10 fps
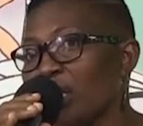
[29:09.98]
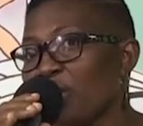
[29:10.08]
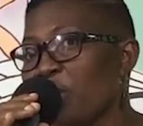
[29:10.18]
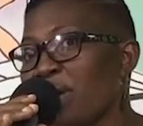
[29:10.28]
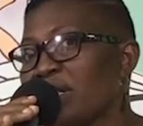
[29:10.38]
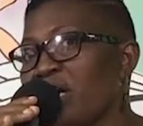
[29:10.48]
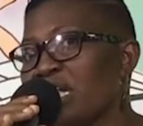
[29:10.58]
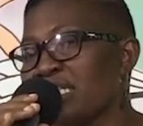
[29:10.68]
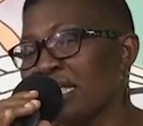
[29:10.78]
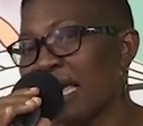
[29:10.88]
you will
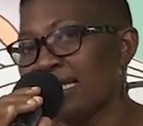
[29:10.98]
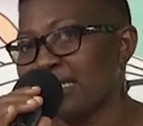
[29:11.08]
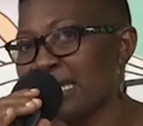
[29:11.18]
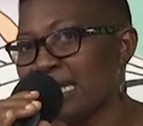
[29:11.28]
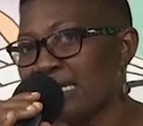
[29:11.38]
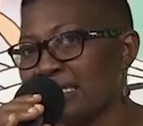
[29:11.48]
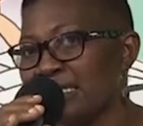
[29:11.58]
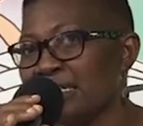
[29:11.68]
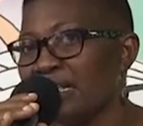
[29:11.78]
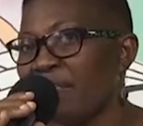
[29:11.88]
not get healed.
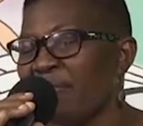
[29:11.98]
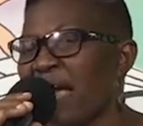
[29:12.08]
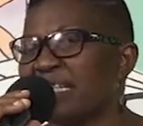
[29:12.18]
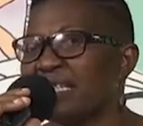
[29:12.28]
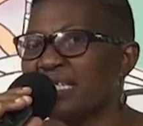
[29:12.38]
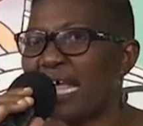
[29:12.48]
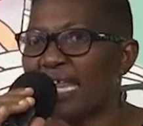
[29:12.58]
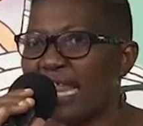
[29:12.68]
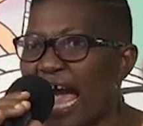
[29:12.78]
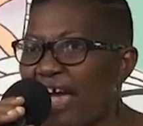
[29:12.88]
That is a
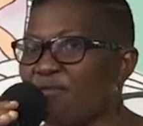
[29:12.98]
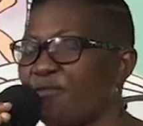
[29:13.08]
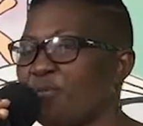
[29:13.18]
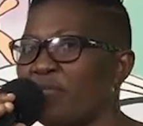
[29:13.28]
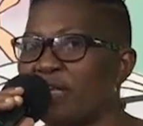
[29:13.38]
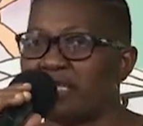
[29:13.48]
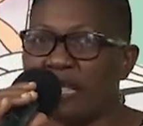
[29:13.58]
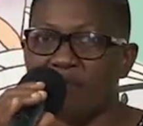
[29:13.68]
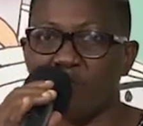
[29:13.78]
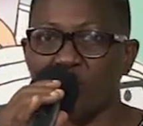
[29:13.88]
lie from the
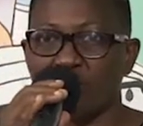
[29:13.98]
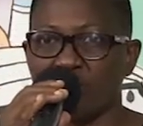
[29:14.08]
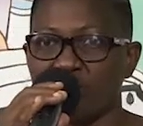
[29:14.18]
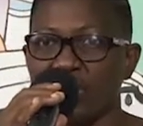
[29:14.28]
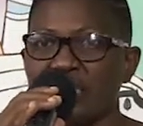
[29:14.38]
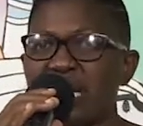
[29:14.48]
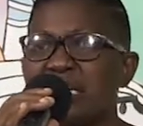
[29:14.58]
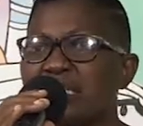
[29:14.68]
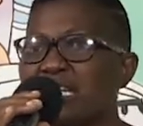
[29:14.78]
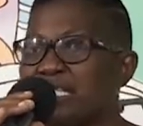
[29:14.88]
devil.
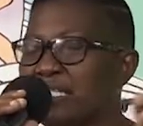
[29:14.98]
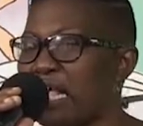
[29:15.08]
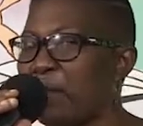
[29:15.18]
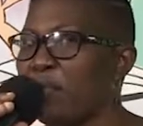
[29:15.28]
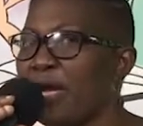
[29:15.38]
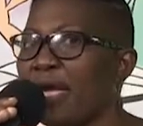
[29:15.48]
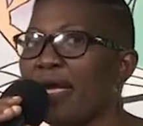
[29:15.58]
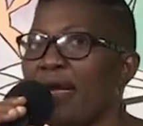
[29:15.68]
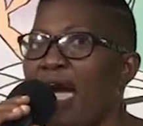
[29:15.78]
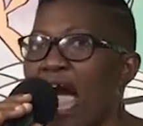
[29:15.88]
Just the same way
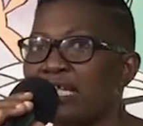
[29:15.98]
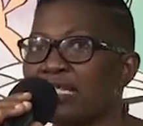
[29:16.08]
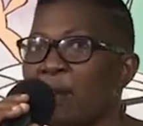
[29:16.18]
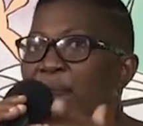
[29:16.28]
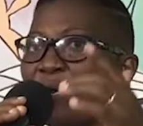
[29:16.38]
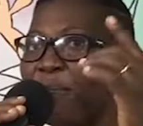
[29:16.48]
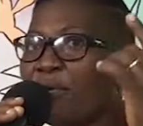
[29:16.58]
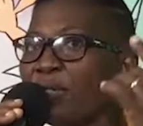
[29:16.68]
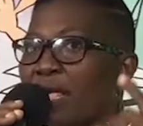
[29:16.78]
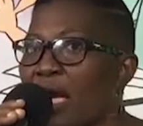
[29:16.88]
as the
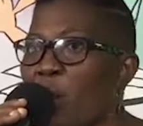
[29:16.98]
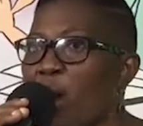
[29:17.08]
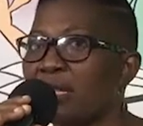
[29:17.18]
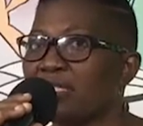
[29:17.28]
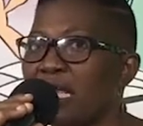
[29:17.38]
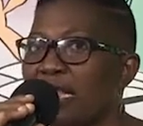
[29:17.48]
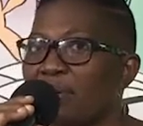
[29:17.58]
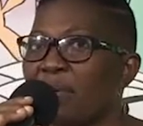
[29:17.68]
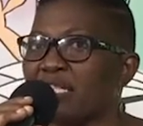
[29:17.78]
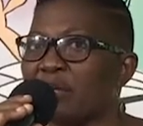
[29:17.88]
people there were
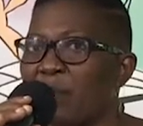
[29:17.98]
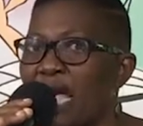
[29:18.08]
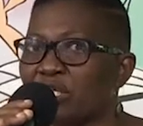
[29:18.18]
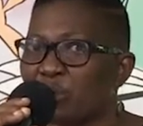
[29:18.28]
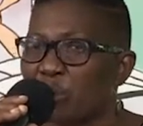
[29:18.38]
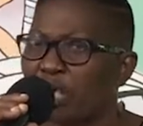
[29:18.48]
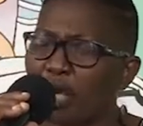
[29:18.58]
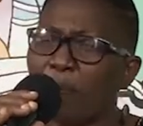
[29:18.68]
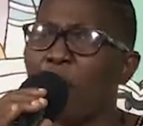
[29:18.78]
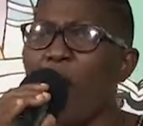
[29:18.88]
telling Bartimaeus to
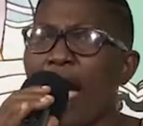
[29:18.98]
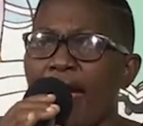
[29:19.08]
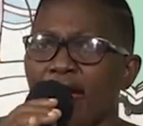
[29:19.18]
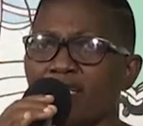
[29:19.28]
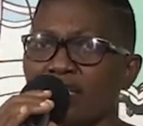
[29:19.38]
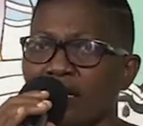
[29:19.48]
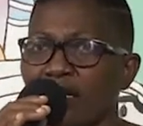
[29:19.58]
keep quiet.